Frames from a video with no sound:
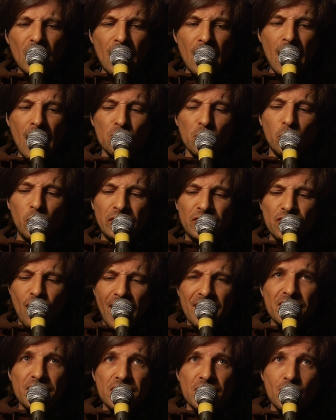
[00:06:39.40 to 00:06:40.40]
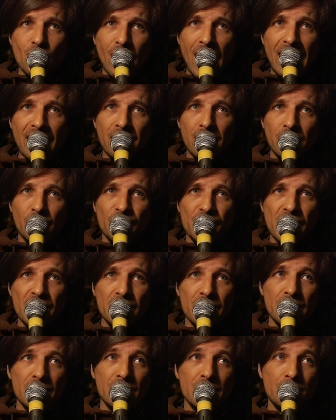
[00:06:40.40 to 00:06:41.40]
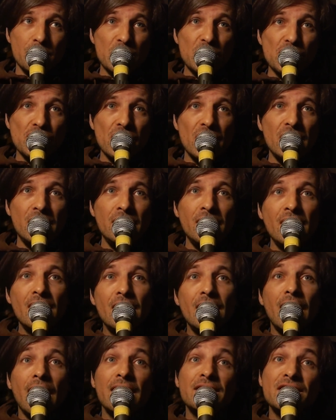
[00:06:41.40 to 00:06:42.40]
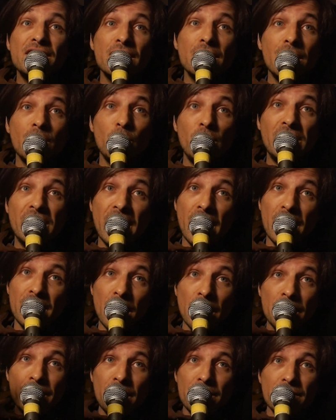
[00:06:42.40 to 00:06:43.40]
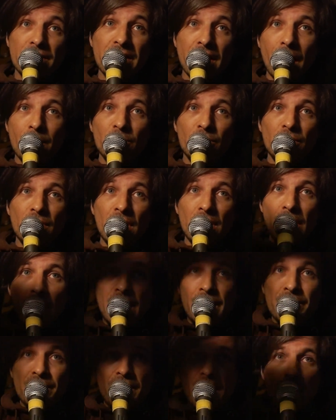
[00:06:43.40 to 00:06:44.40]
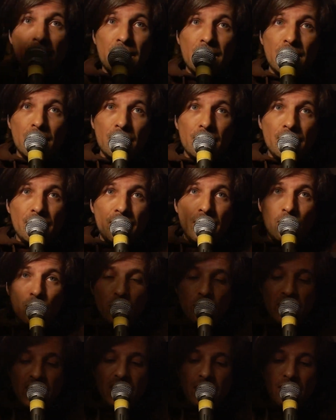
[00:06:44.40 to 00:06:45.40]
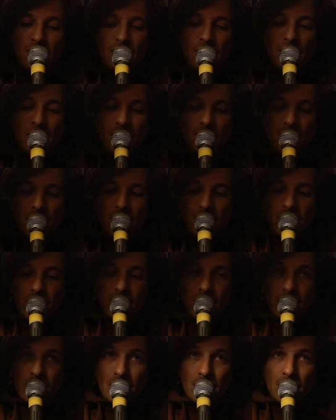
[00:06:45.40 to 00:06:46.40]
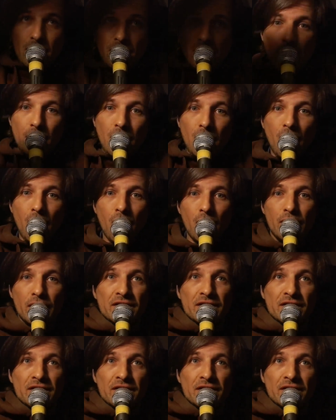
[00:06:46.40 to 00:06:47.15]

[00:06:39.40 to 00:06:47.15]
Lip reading: we will try this new angle of the machine until I will get another camera, and then there will be all the